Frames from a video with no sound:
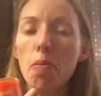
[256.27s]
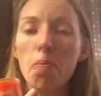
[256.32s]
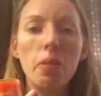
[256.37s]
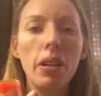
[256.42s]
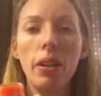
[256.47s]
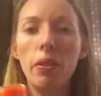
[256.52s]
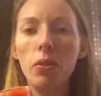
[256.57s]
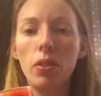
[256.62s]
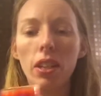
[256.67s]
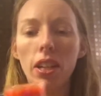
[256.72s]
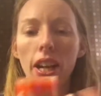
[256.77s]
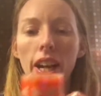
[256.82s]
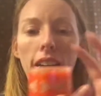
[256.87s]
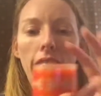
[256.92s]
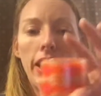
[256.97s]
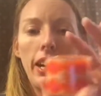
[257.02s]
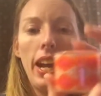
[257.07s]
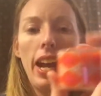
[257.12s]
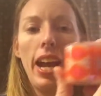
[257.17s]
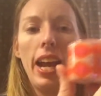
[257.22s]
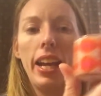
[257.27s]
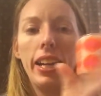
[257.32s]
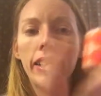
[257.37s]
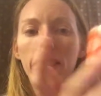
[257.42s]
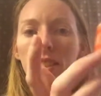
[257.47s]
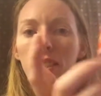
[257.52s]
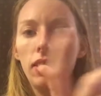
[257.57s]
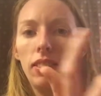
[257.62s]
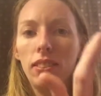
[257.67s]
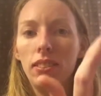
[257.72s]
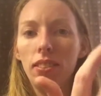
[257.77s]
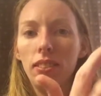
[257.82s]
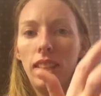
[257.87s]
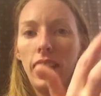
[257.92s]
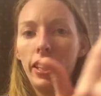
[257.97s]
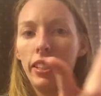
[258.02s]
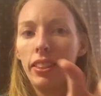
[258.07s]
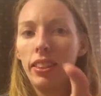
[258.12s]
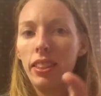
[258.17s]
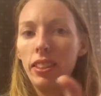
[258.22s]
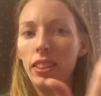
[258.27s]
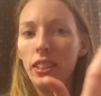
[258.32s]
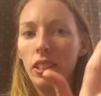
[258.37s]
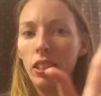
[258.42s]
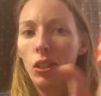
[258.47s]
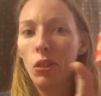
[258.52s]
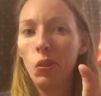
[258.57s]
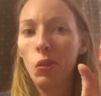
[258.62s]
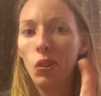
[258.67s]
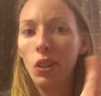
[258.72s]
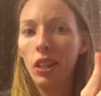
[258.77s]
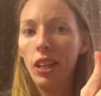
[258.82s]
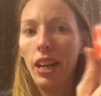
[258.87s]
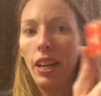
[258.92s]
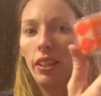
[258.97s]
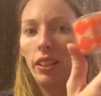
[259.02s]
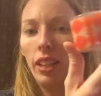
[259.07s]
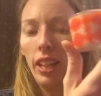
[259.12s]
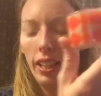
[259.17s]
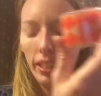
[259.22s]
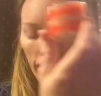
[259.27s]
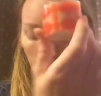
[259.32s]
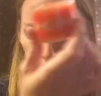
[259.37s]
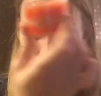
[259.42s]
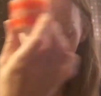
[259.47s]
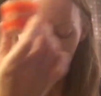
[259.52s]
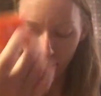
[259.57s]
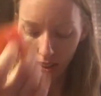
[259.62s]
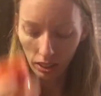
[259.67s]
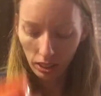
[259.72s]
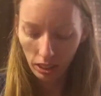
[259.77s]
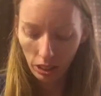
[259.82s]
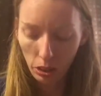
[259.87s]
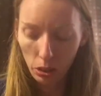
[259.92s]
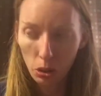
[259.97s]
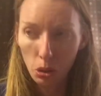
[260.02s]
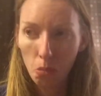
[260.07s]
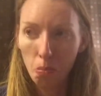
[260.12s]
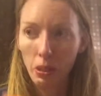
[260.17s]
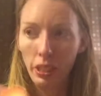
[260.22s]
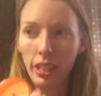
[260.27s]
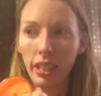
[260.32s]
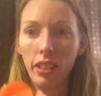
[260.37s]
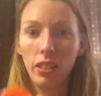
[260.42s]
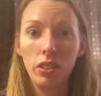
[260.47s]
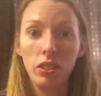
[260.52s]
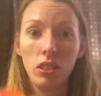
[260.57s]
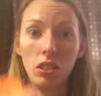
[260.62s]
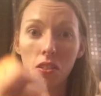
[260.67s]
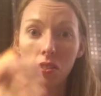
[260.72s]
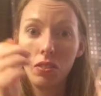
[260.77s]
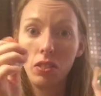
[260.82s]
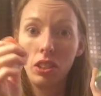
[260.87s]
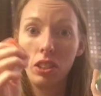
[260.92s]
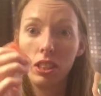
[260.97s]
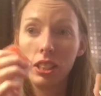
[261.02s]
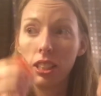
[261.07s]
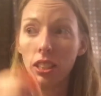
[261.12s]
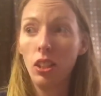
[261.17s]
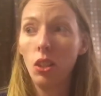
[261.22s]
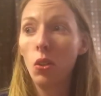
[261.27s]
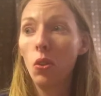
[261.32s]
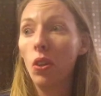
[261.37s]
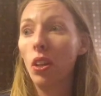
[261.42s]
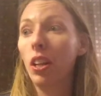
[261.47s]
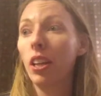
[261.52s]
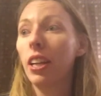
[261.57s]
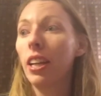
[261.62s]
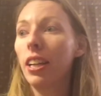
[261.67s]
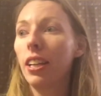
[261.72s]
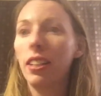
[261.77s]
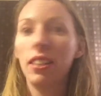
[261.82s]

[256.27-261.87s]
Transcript: but I, I, I like the decor. I, I like to use my candles for decor.